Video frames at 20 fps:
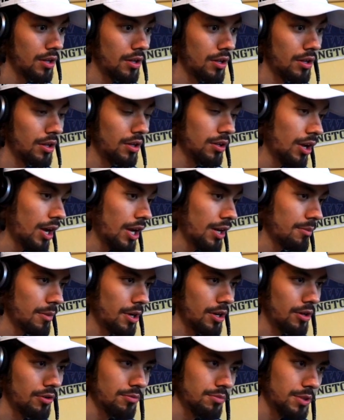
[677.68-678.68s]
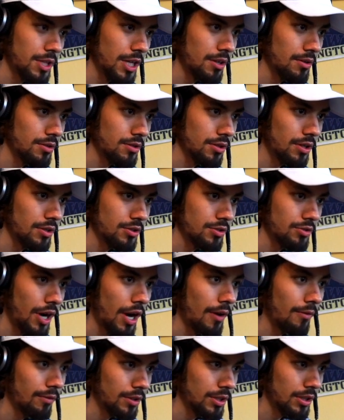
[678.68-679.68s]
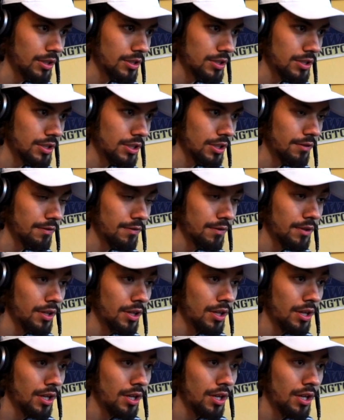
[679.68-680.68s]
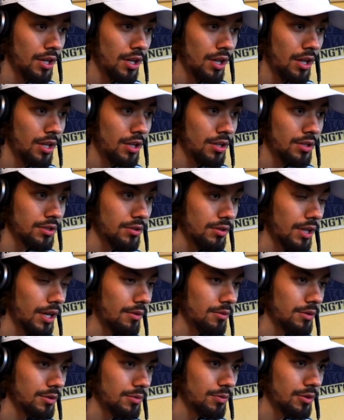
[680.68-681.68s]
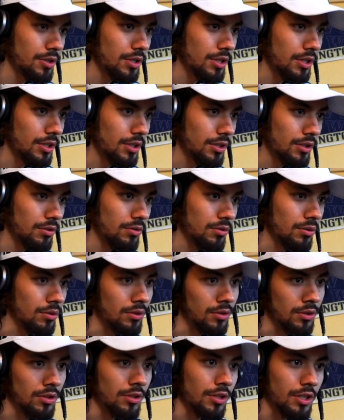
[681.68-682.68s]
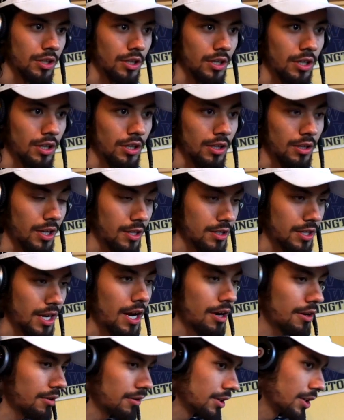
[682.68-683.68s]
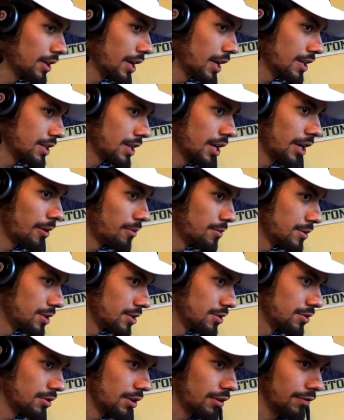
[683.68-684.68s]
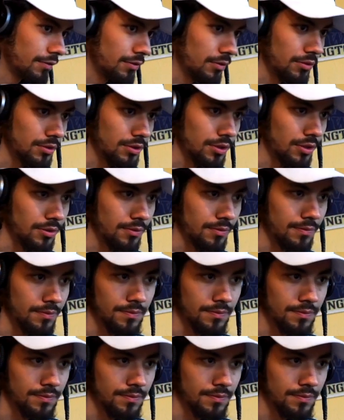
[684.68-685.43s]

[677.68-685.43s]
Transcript: not in my hometown, so I was traveling and stuff. So that was pretty cool and tiring at times and stressful. So,